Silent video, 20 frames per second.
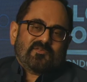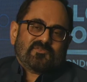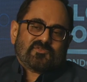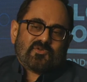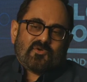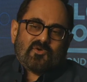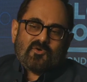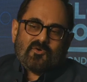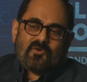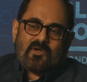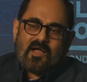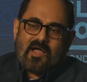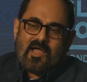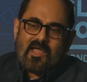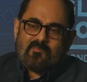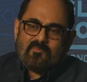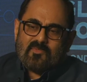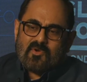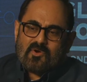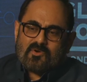So
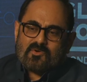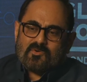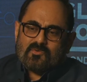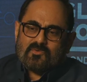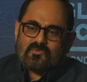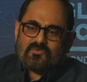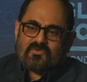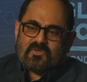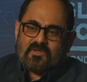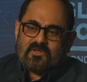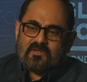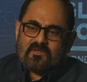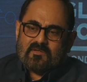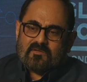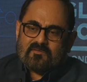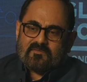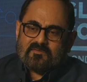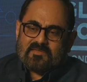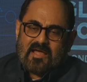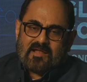I'm not
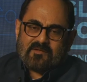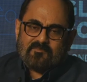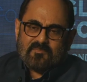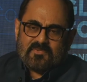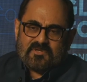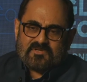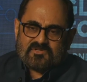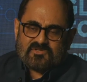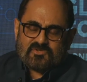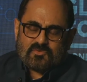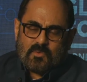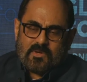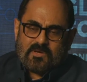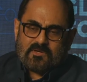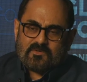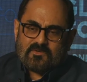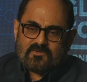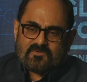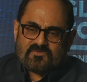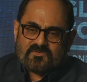losing that much
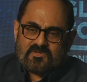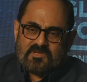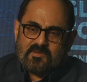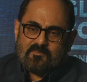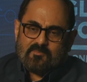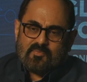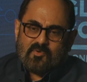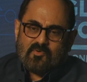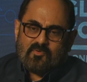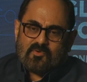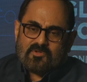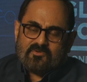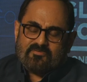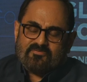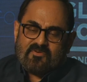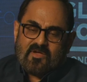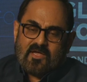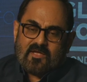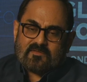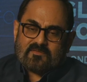sweat or sleep over the
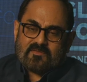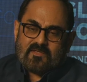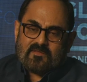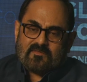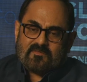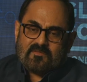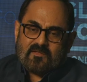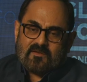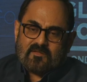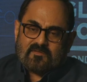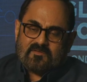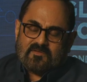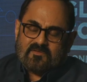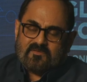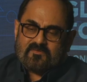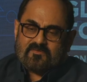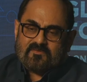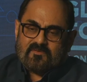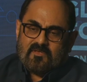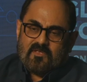fact that there are
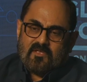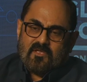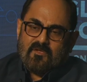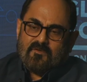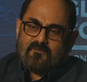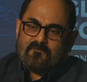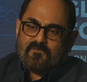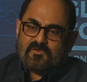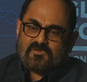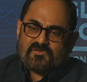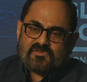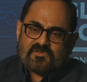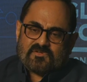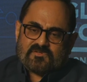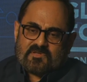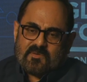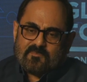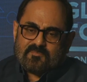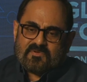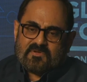these
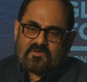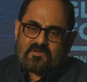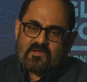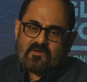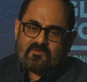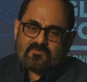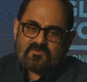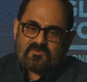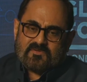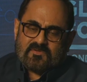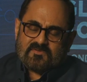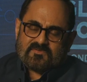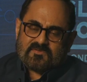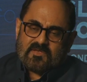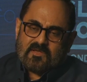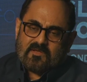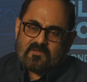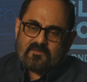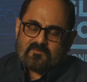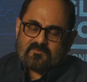vicious ups and downs in these
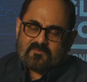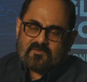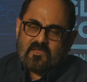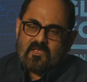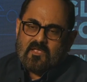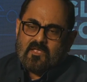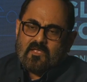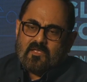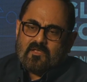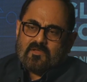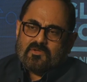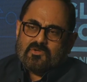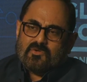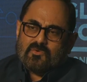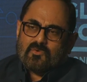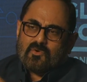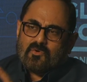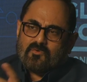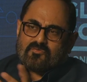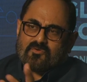cycles.
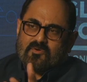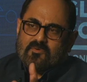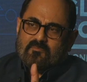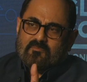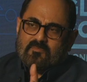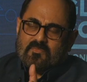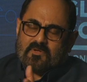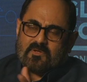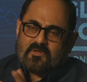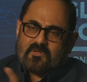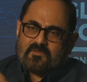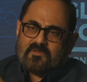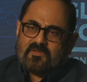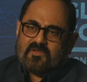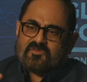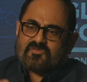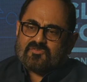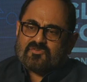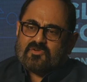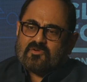You know from the
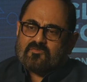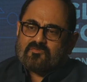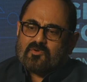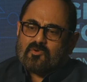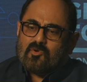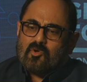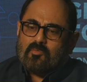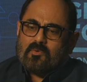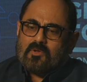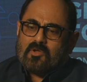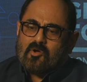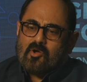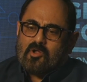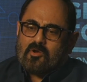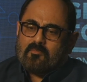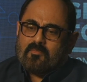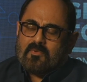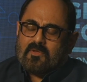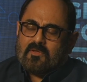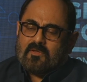history of the global
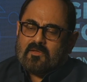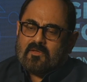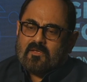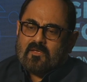economy,